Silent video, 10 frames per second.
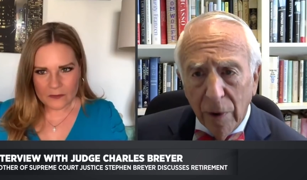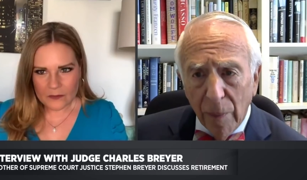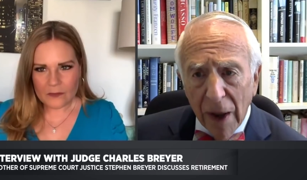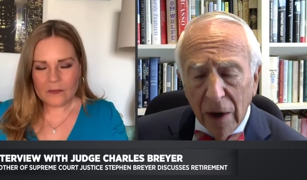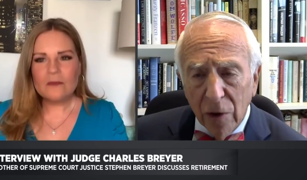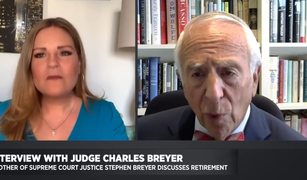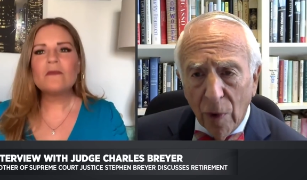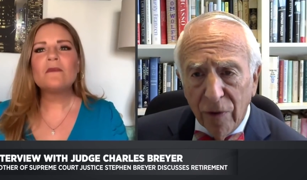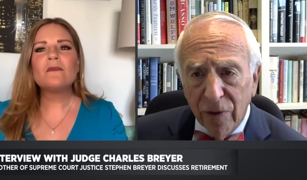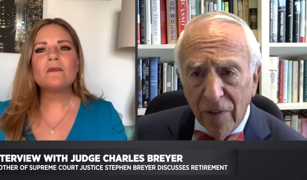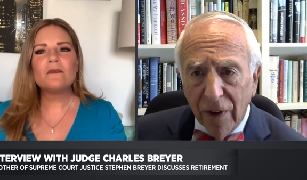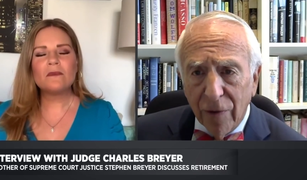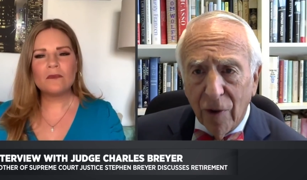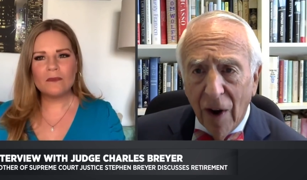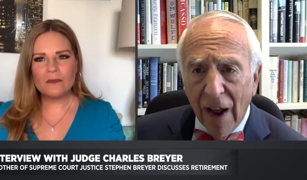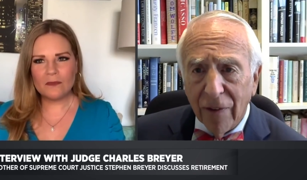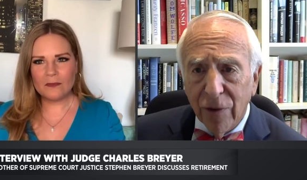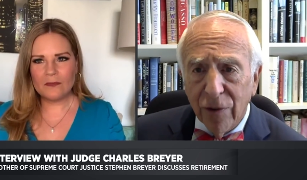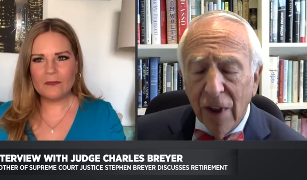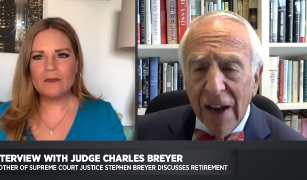Speaker 1: mandatory civics classes
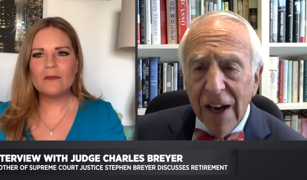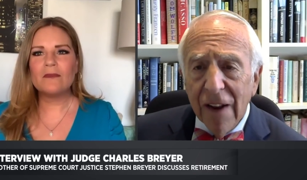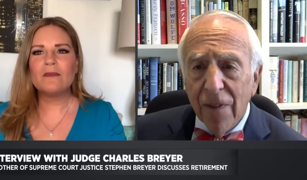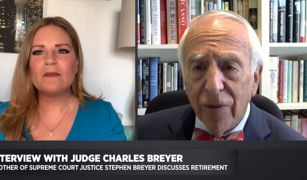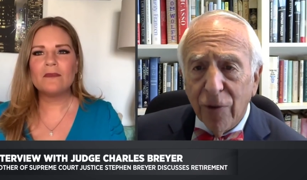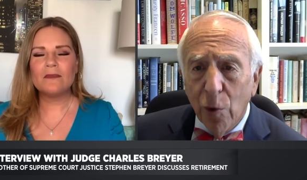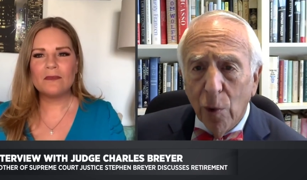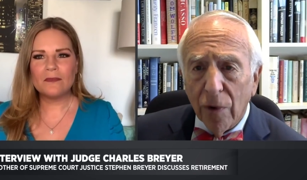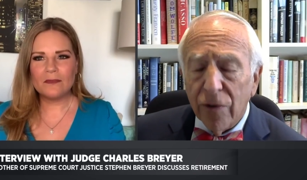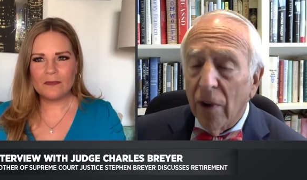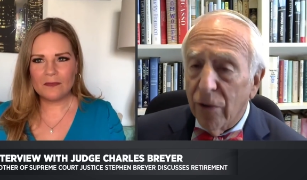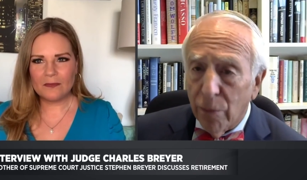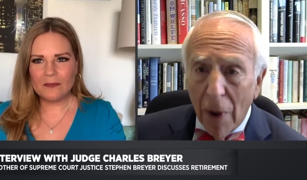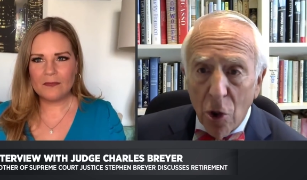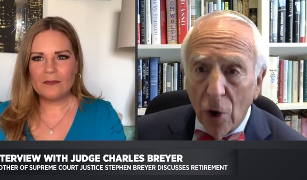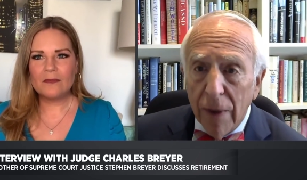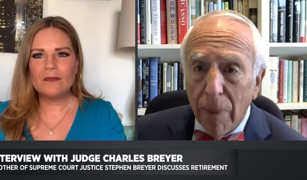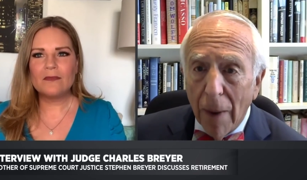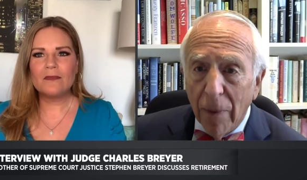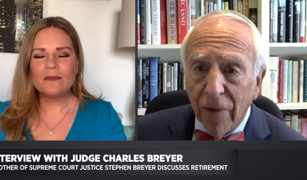in the schools, especially
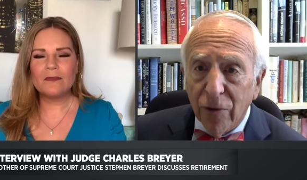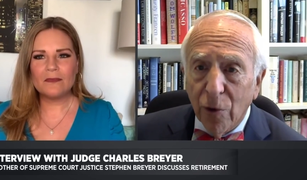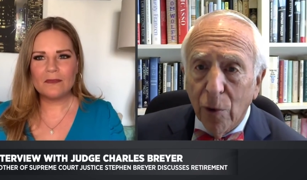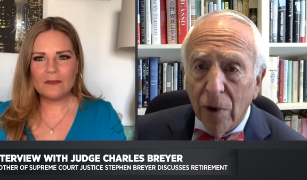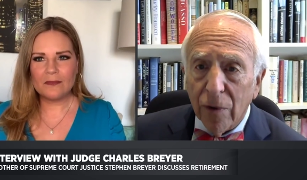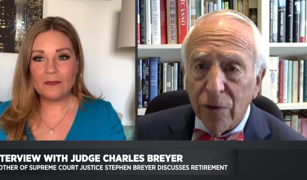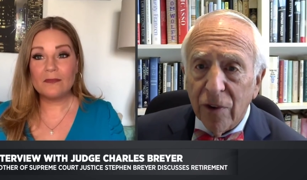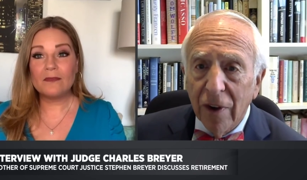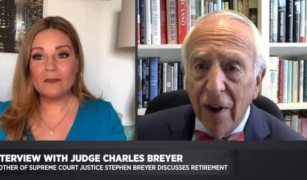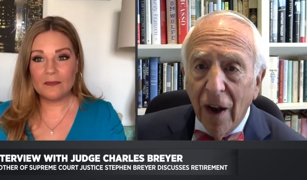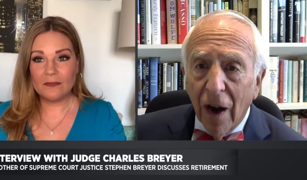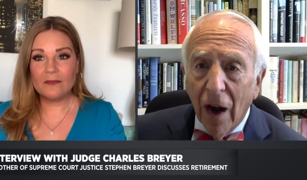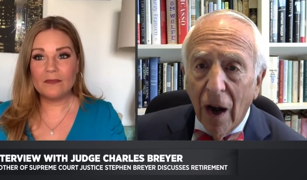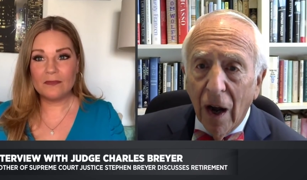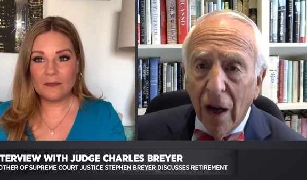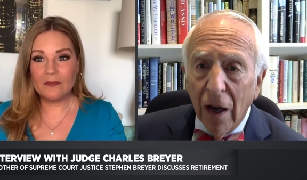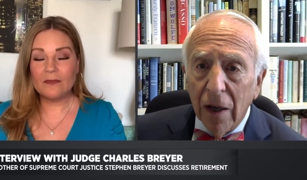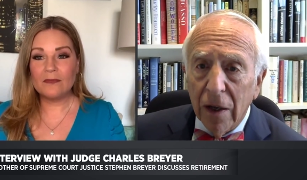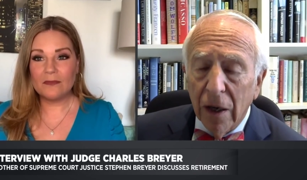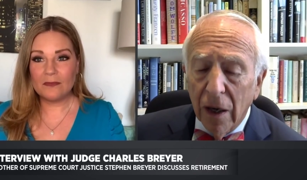public schools,
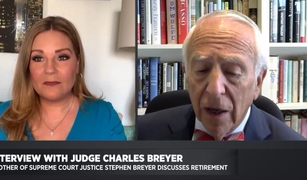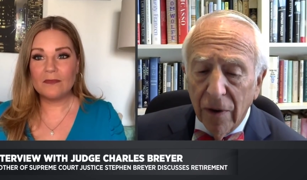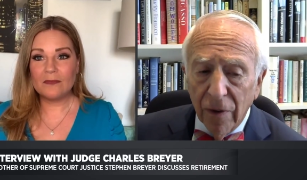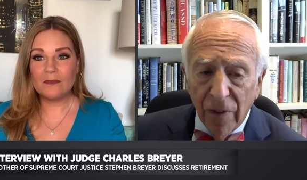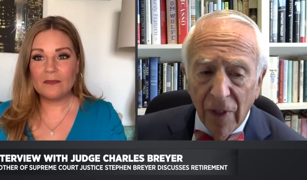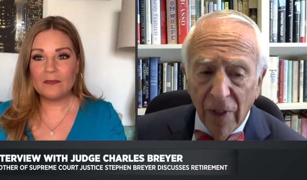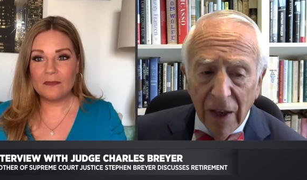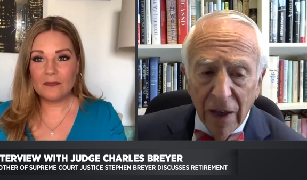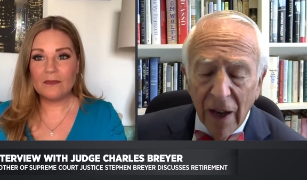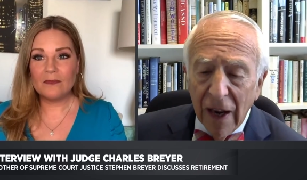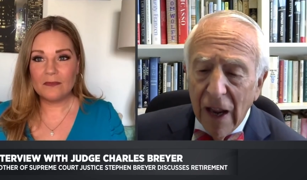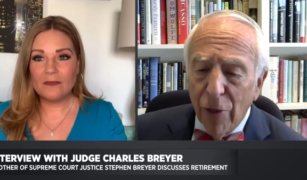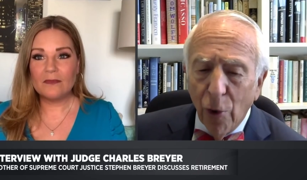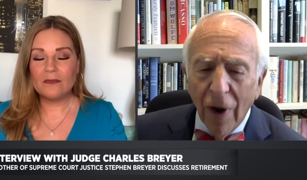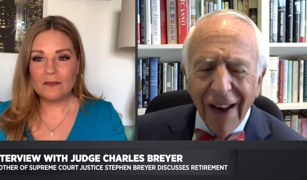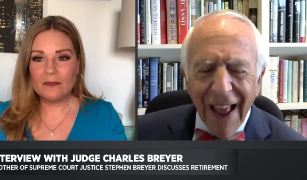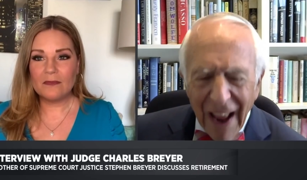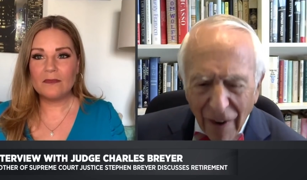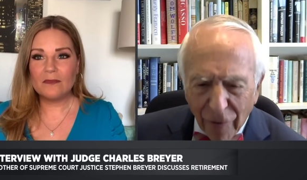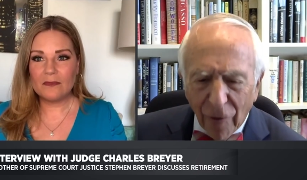that he thought
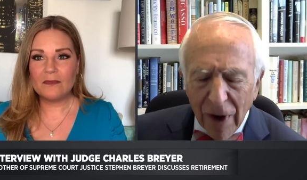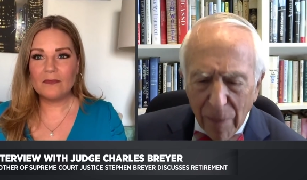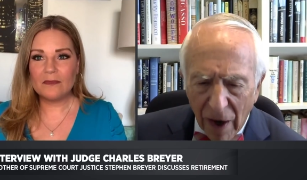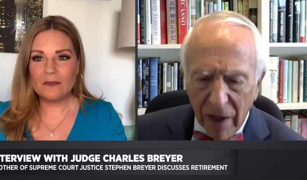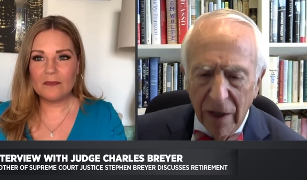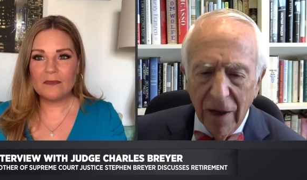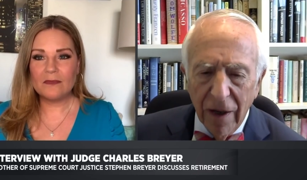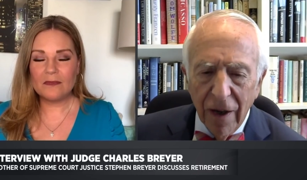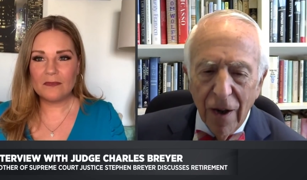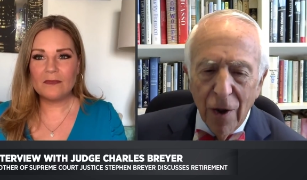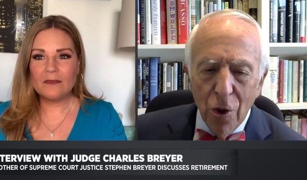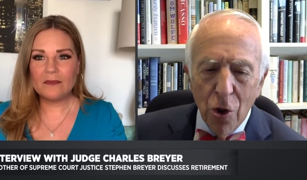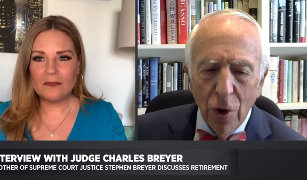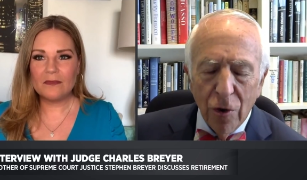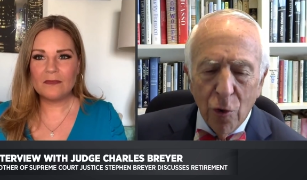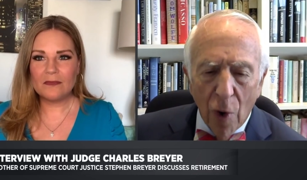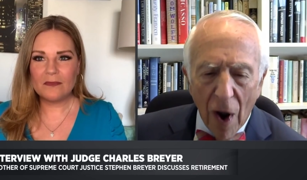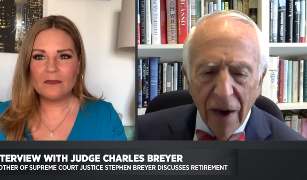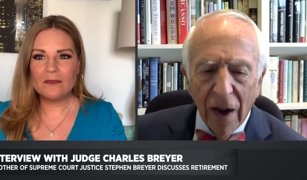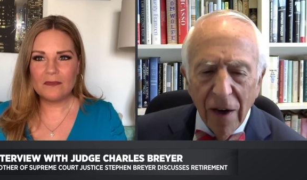everybody should try
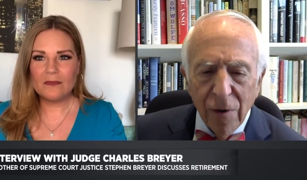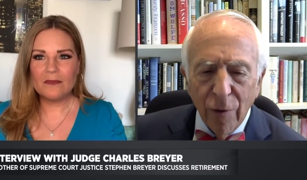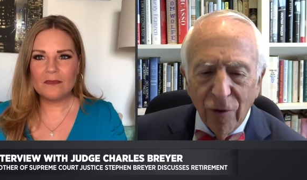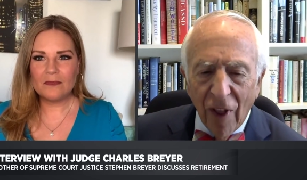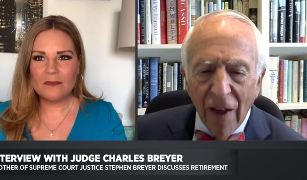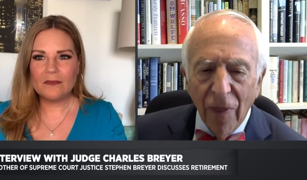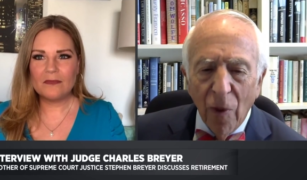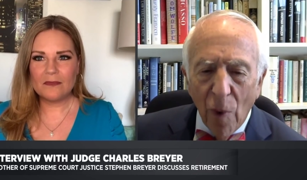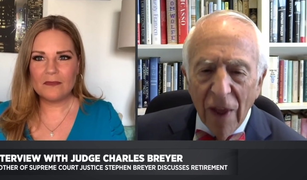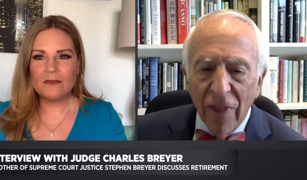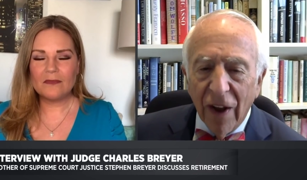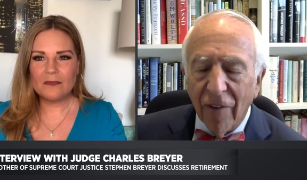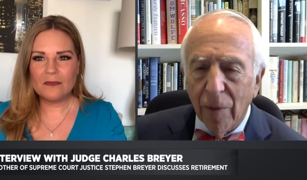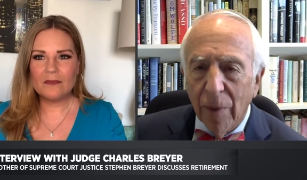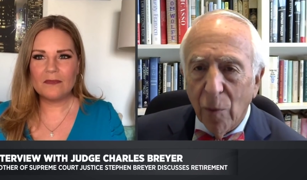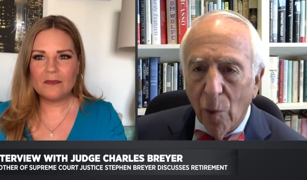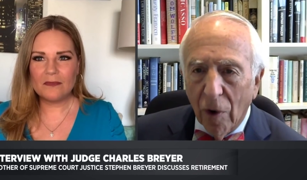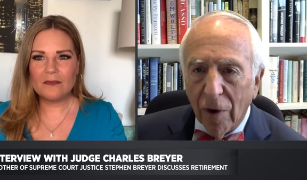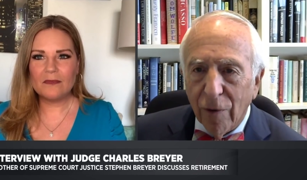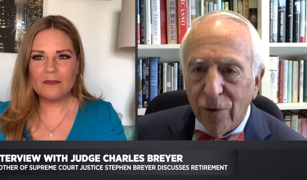to understand the way the government
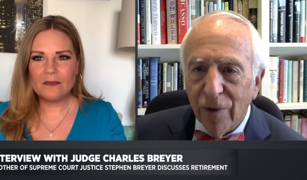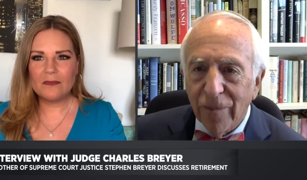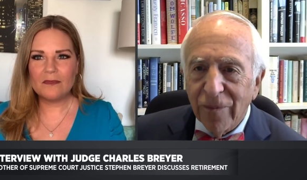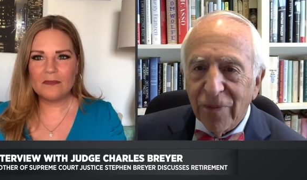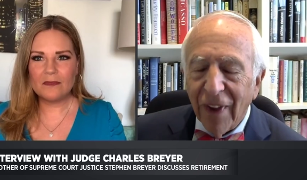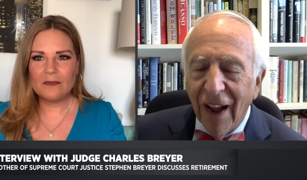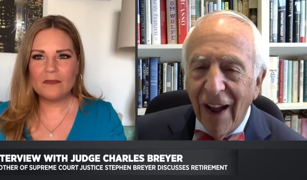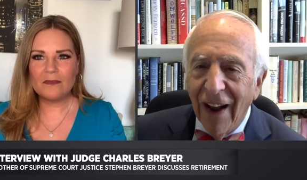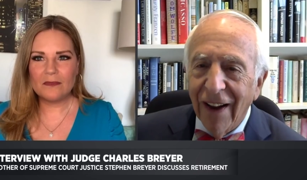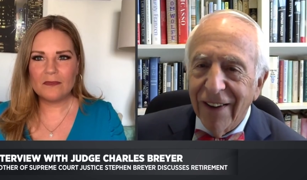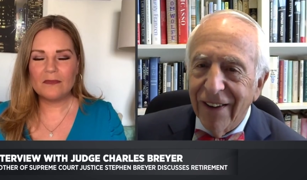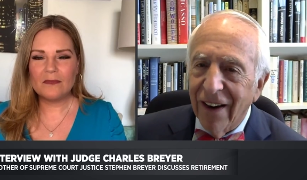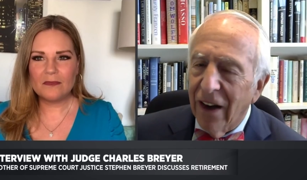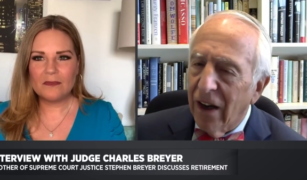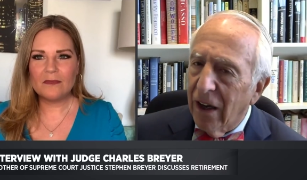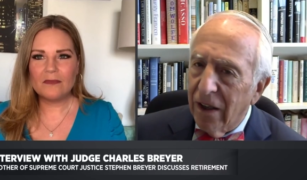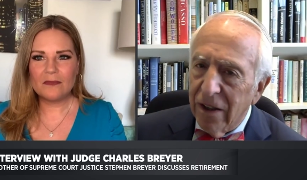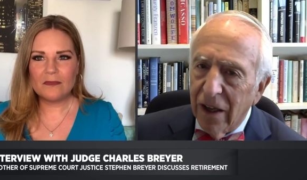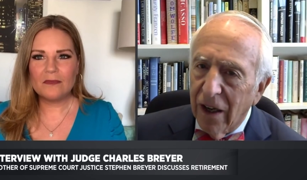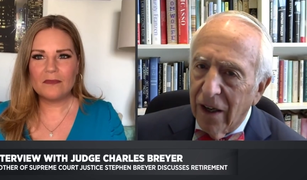works and uh,
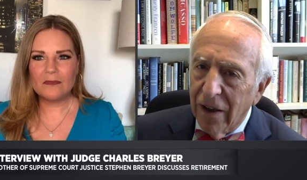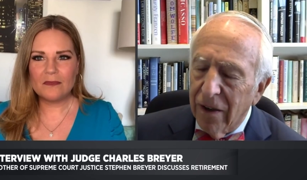uh,